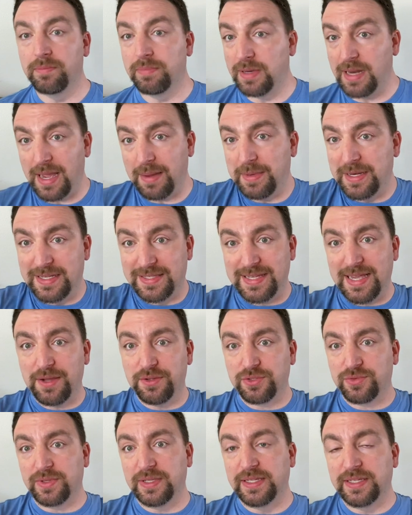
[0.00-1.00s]
But I mean, it
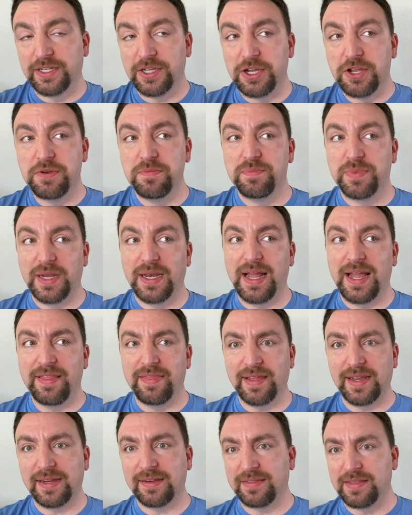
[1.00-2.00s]
sounds really good, but I
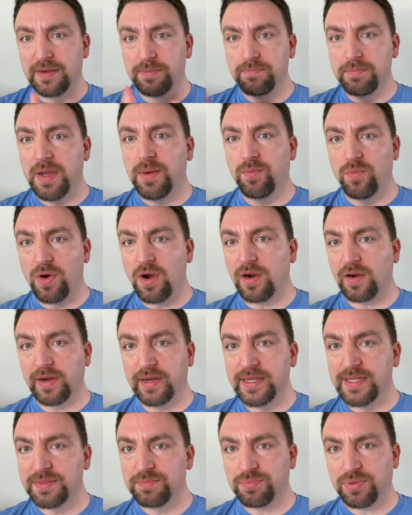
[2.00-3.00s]
think the memoir
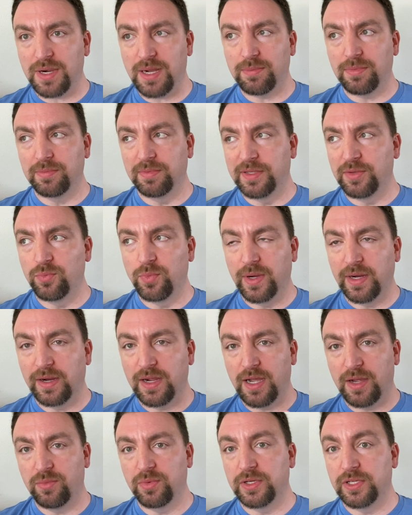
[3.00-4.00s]
is probably where
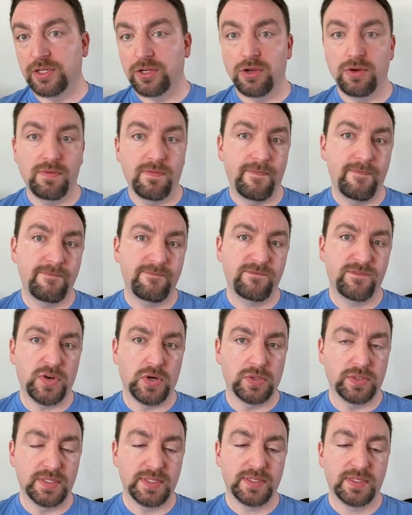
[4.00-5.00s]
I would go
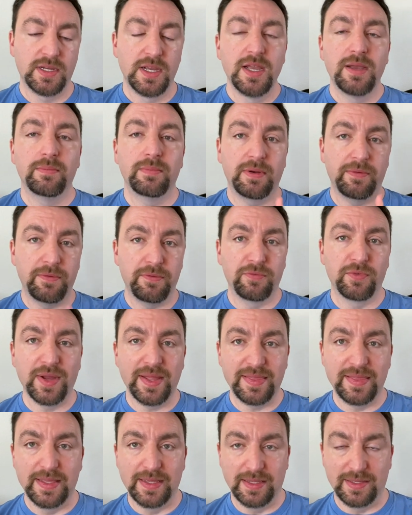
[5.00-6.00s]
first. But if you've
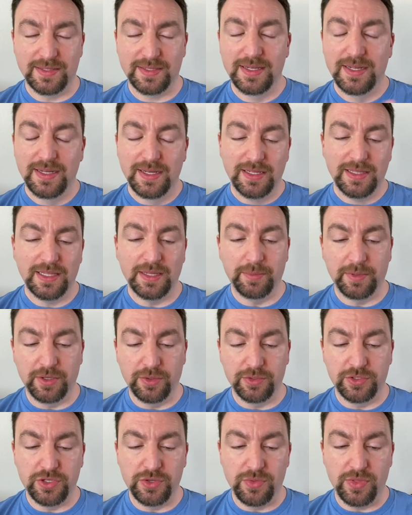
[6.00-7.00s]
read this, let me know
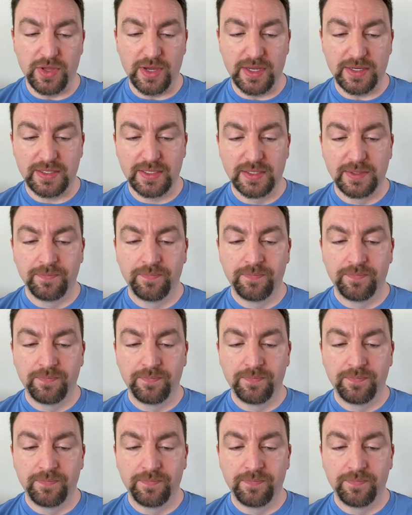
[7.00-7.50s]
what you thought.